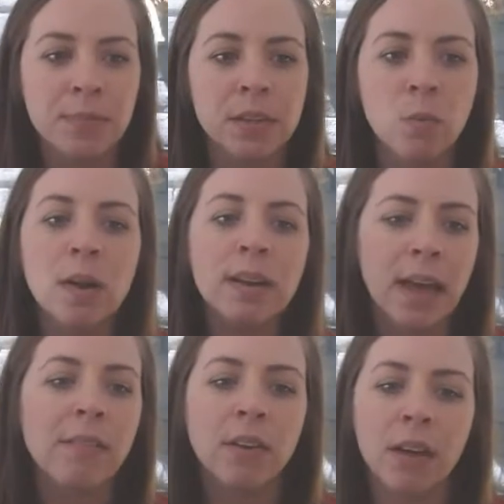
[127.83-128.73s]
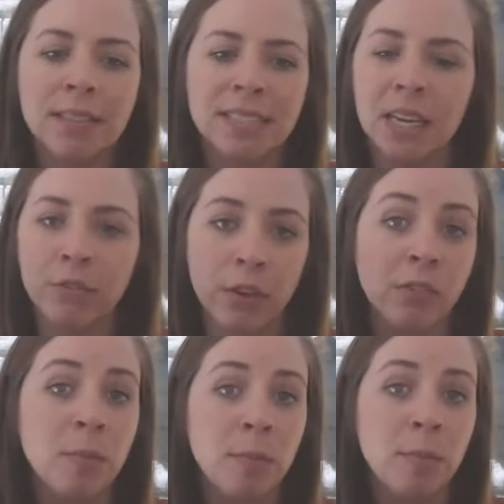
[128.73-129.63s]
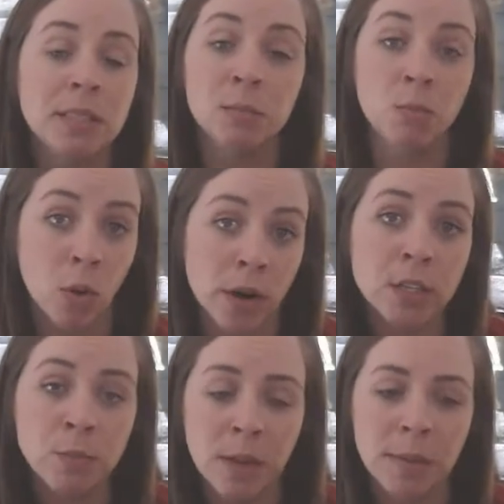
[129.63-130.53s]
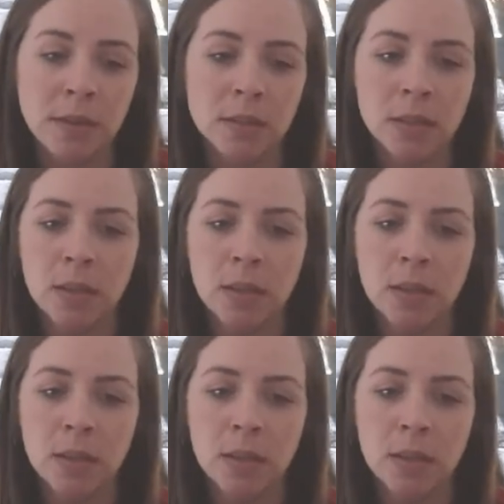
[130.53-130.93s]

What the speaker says: One caveat is that if you have a business mortgage payment,